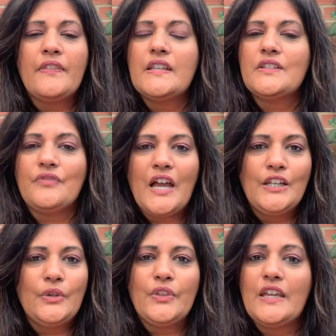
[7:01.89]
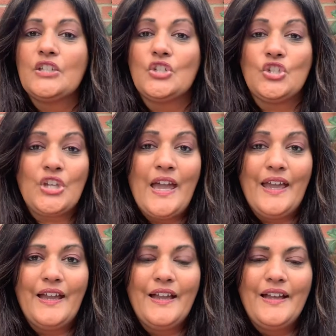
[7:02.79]
that there's value there to
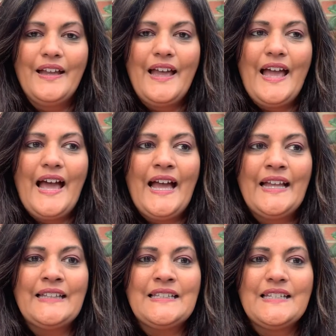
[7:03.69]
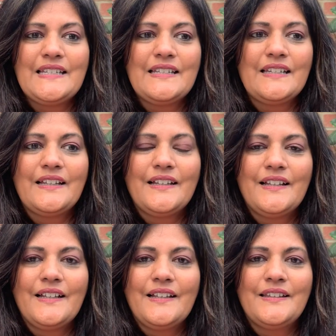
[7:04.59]
share. And
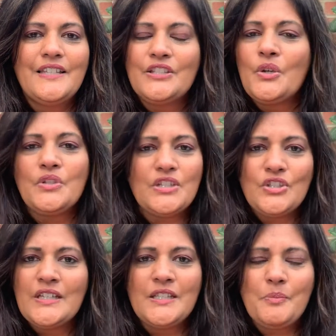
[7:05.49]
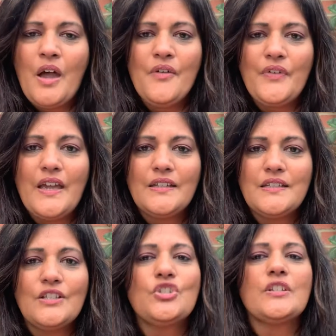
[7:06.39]
there's no such thing as perfect.
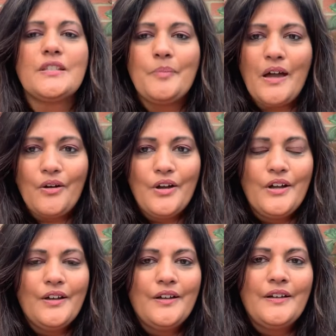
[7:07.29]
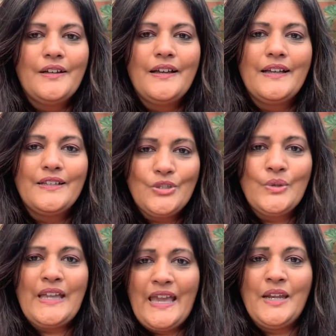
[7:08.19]
It's just about
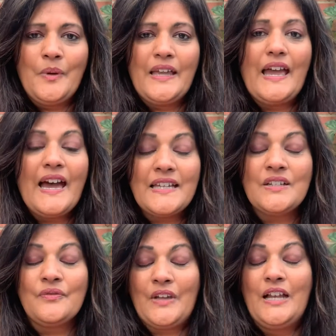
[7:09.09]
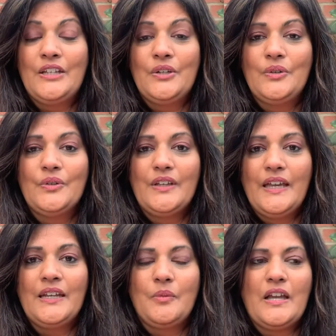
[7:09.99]
doing it anyway, adding value
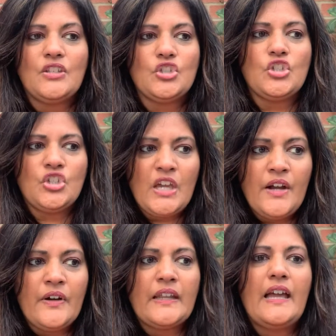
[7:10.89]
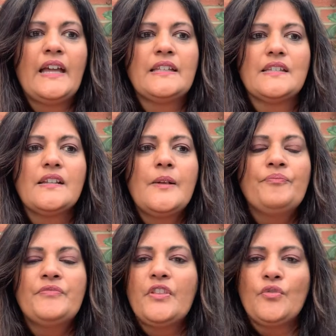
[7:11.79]
anyway, and just sharing. And
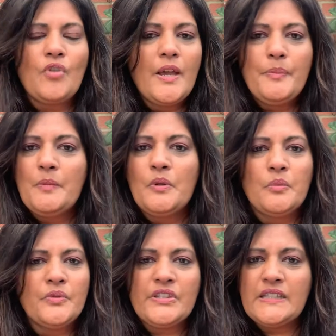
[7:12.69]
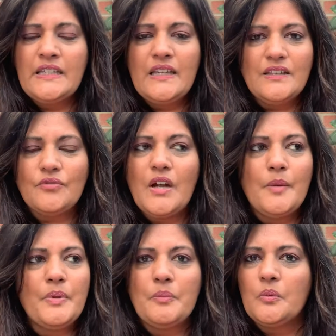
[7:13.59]
the right people will see it, the
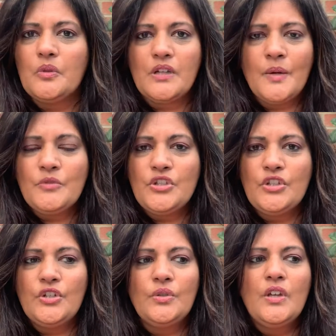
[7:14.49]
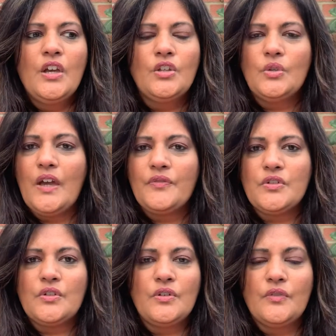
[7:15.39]
right people will come to you. You have
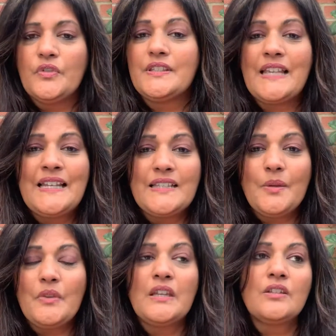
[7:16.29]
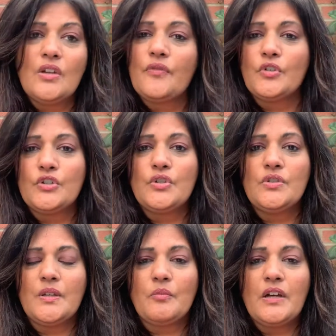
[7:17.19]
to, if you're selling something, you have got to do
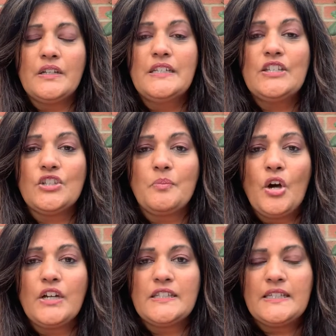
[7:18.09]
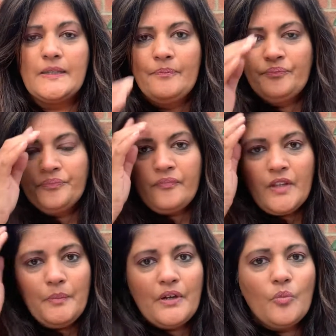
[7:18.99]
some kind of niche marketing.
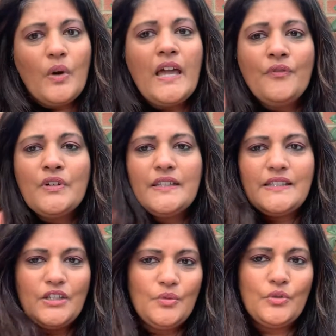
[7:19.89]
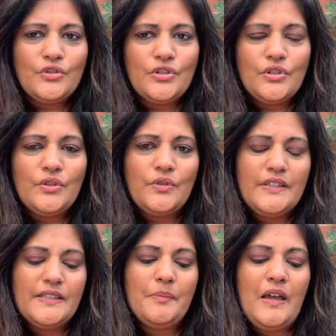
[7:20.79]
But whatever it is that you want to do,
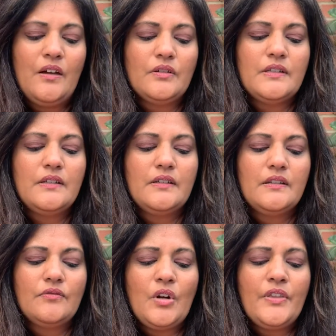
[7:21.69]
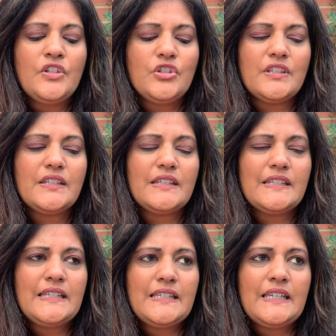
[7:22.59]
it's about, rather than just
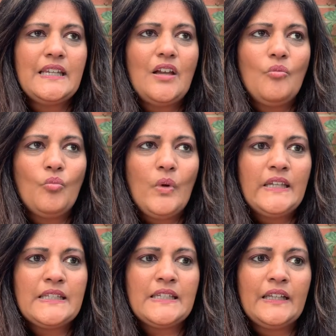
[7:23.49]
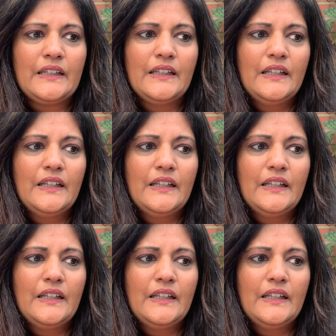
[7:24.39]
sitting and waiting,